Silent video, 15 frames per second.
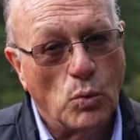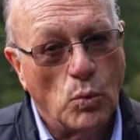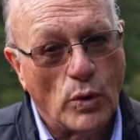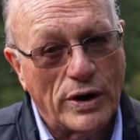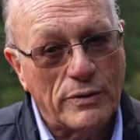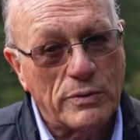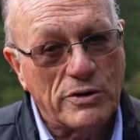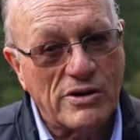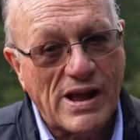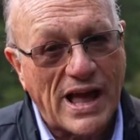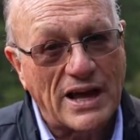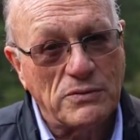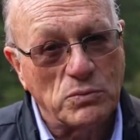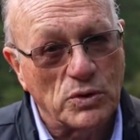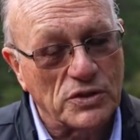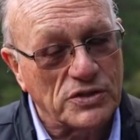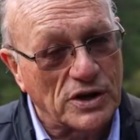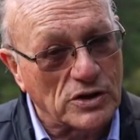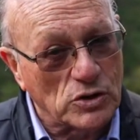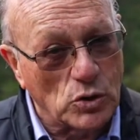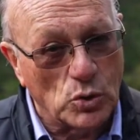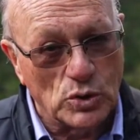where we're at with our
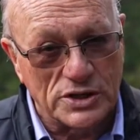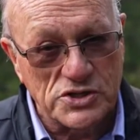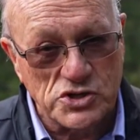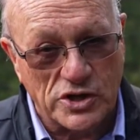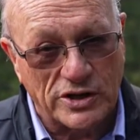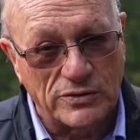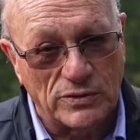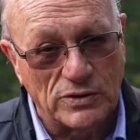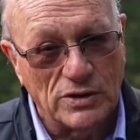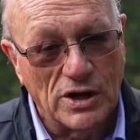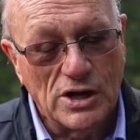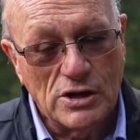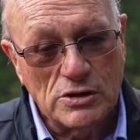goal in general,